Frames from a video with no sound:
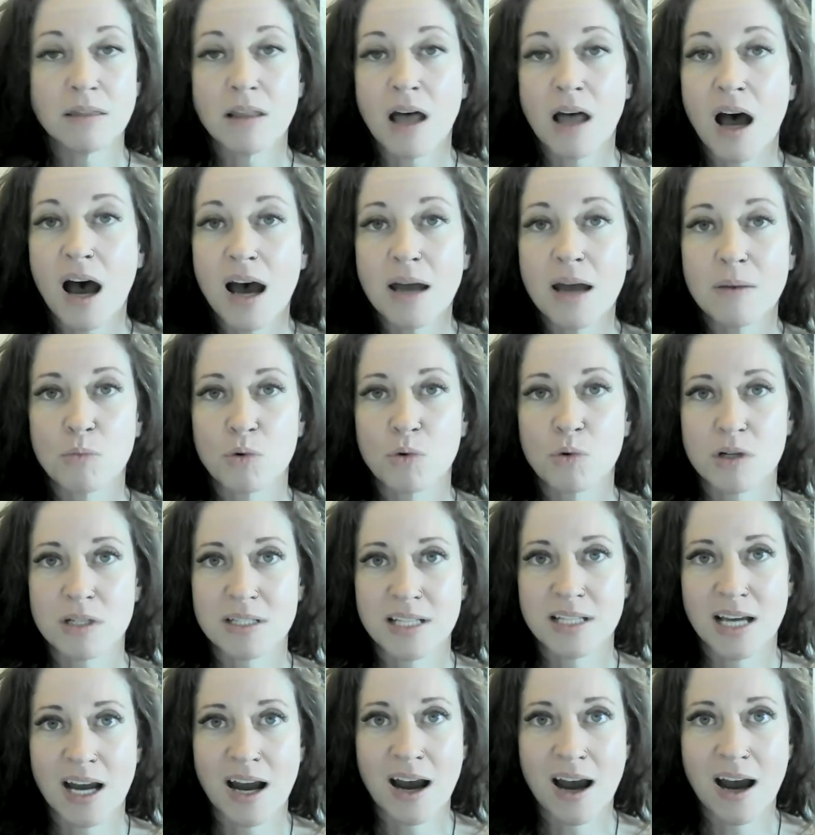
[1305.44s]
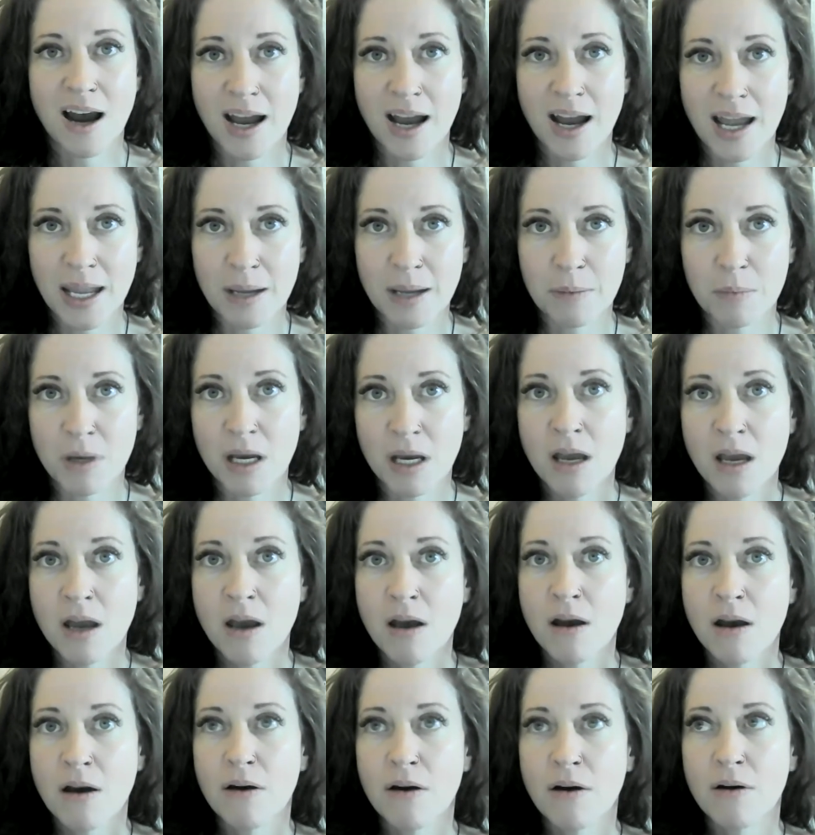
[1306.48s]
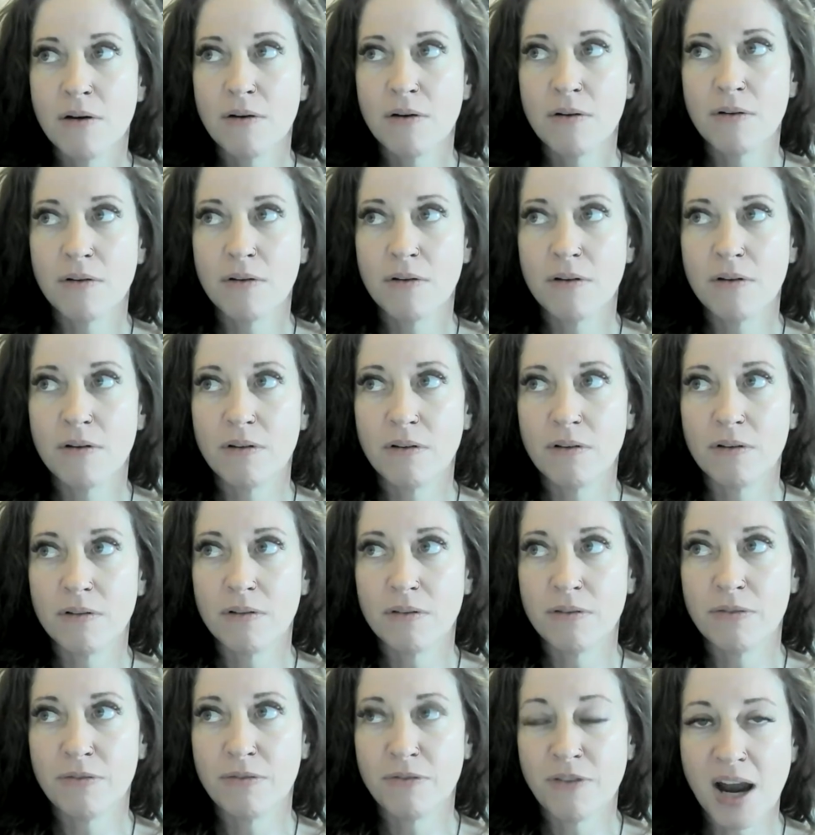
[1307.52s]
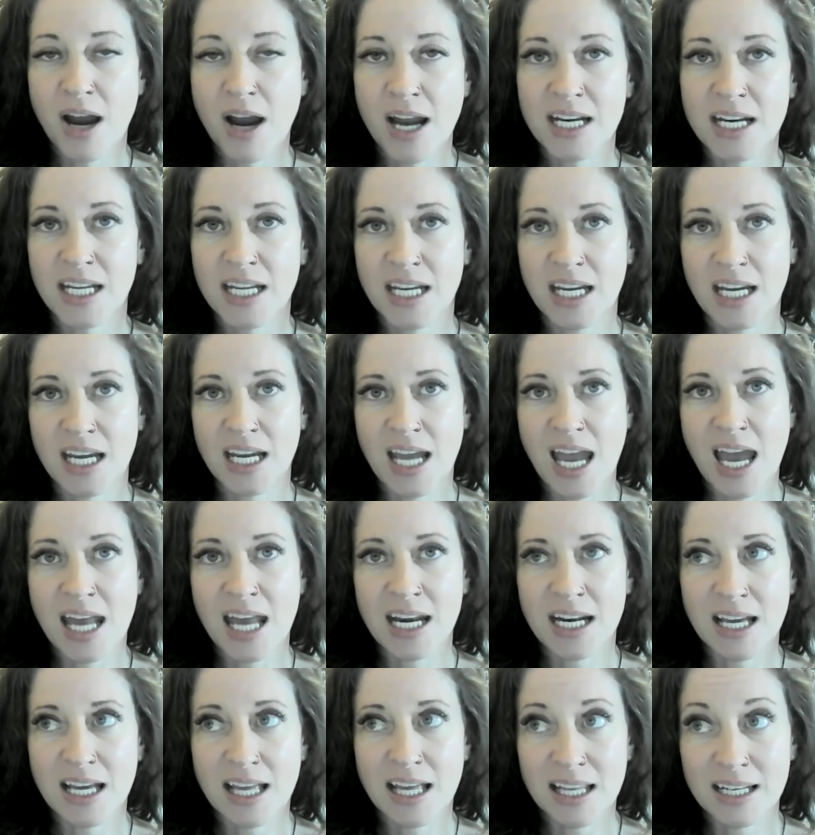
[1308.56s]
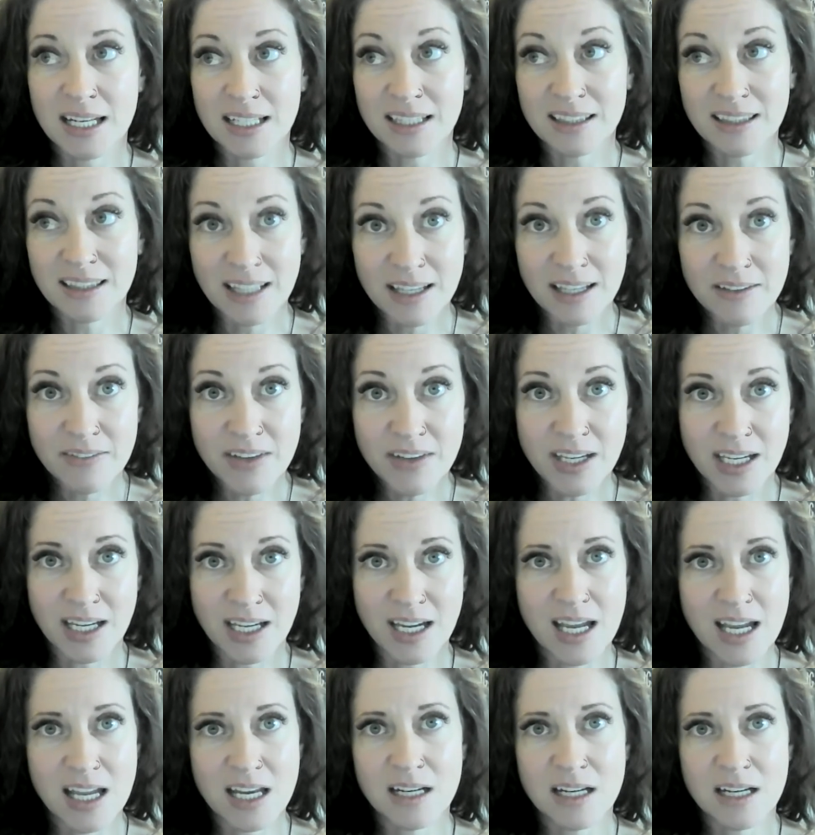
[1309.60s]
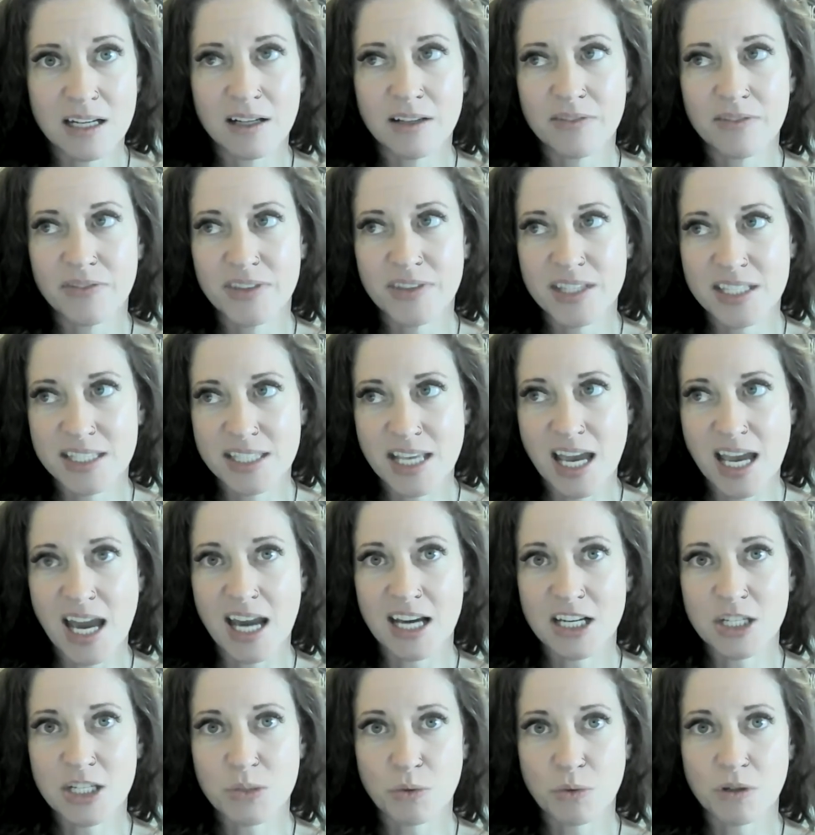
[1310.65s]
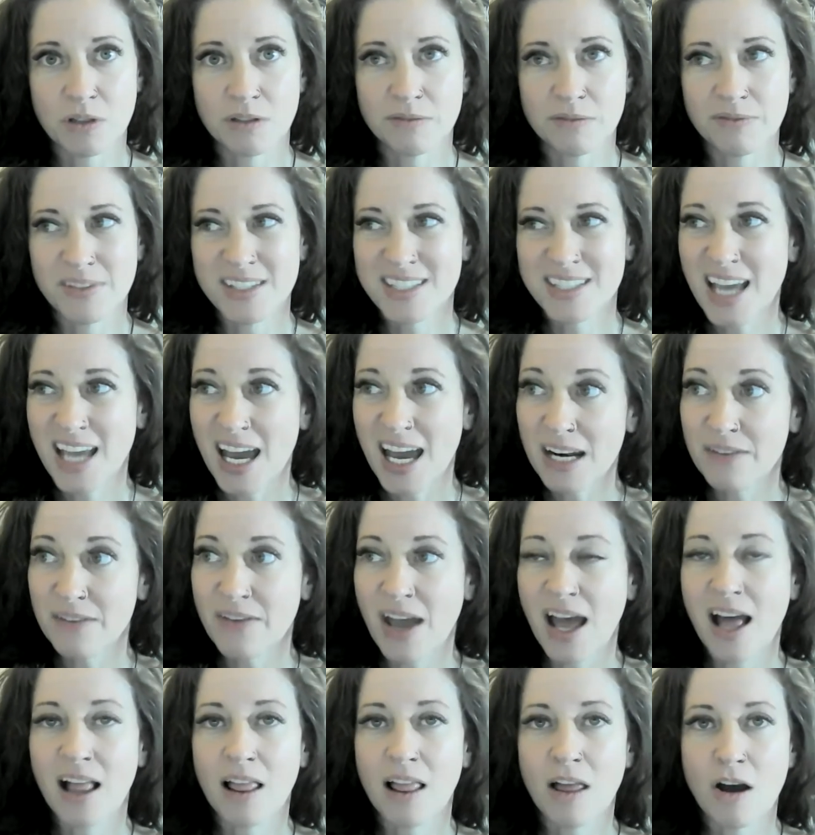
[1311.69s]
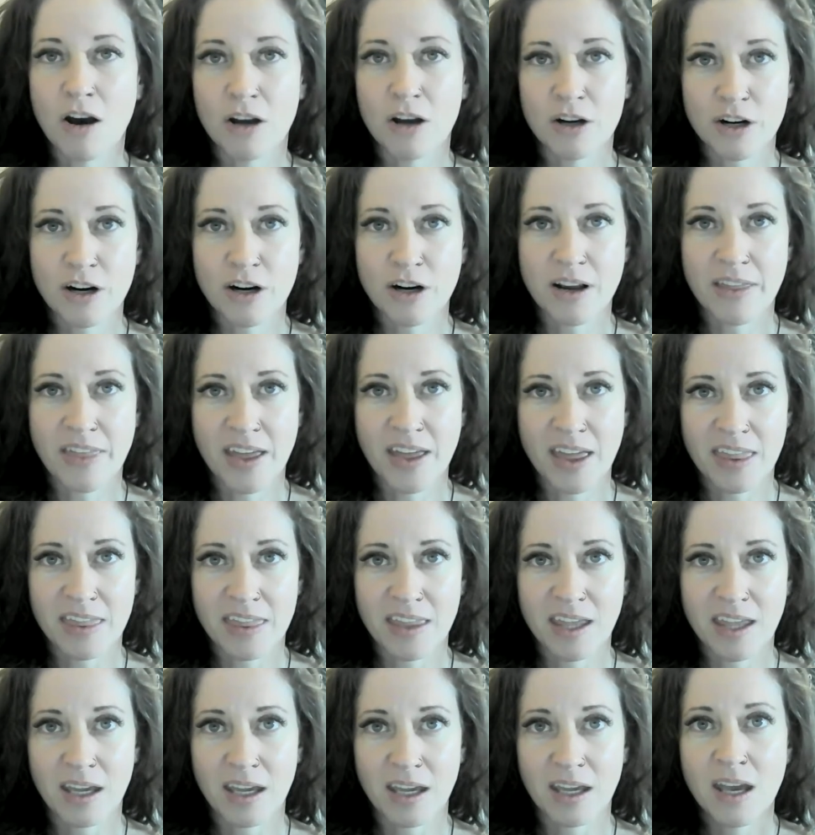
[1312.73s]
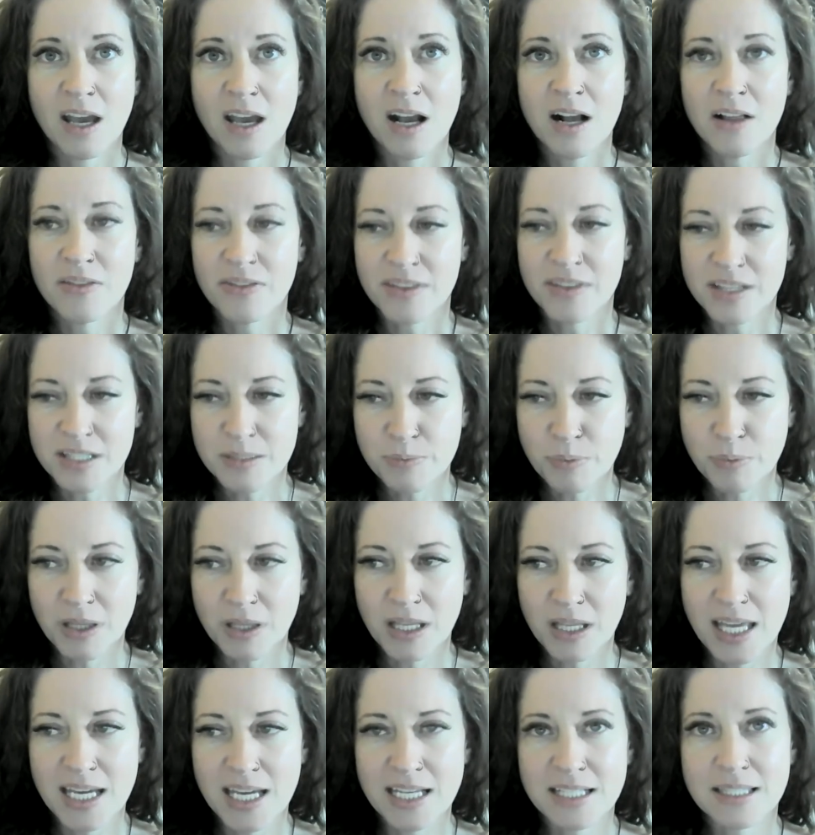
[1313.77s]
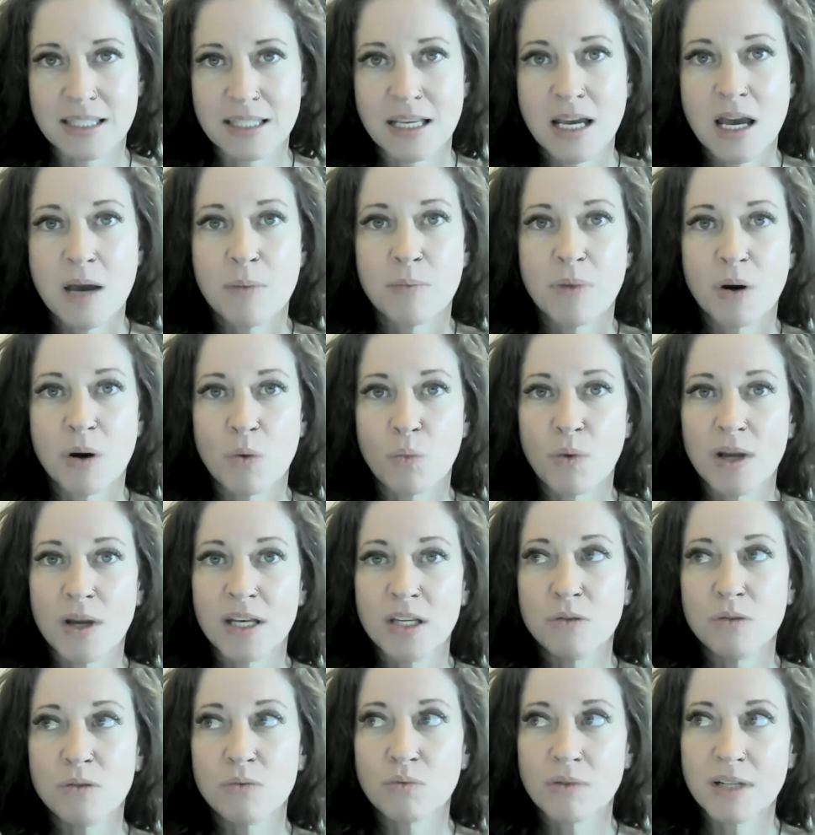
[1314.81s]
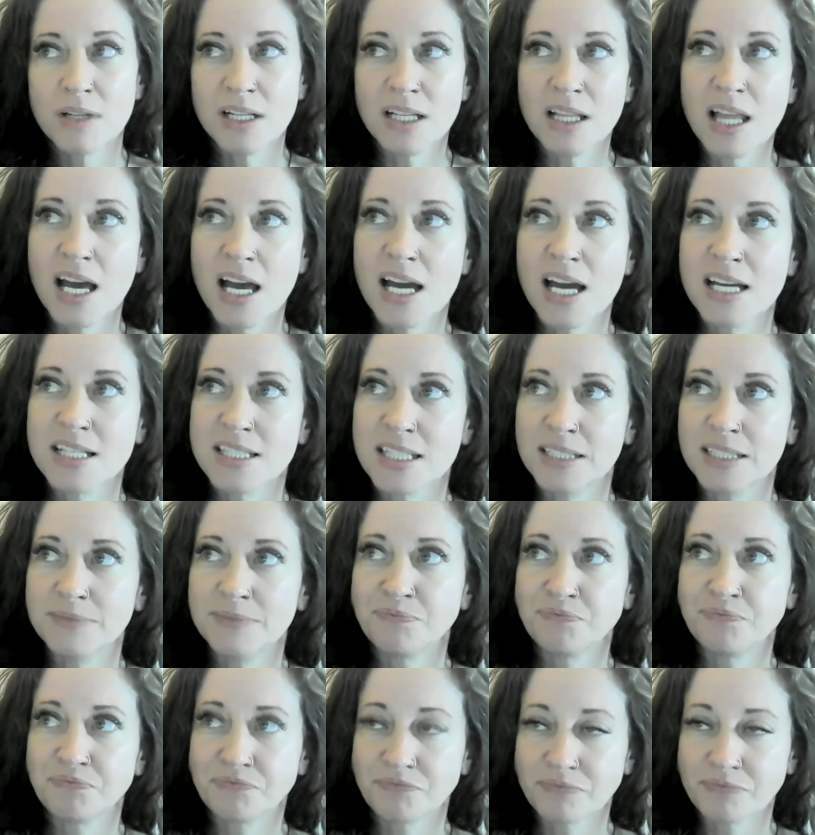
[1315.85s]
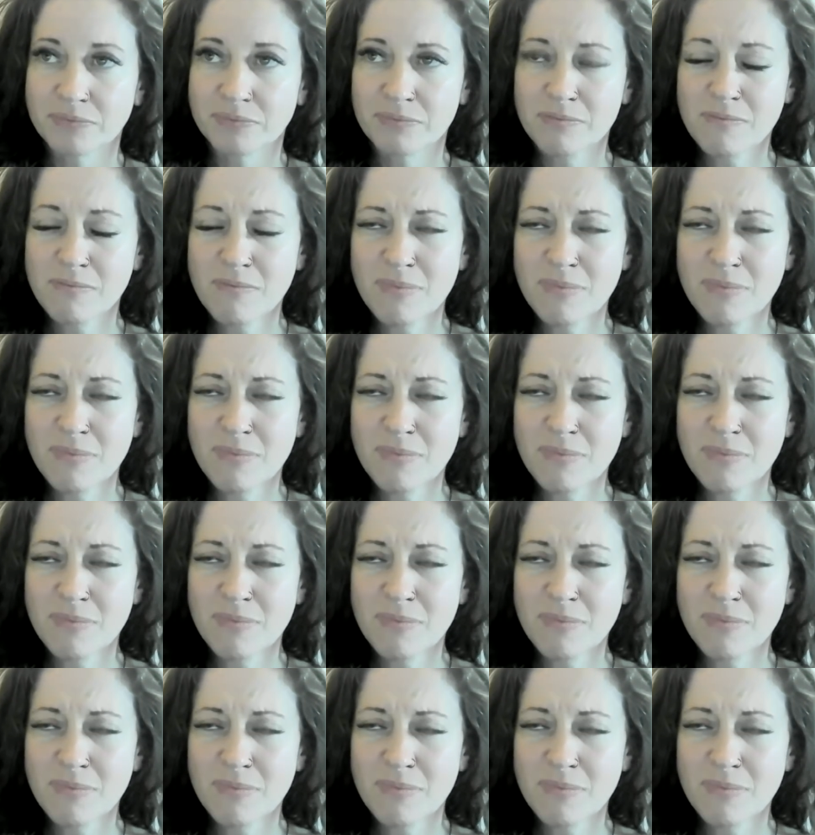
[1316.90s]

a lot more time fighting and living in this actual, this kind of hell on earth, I think, this place. But when you realize it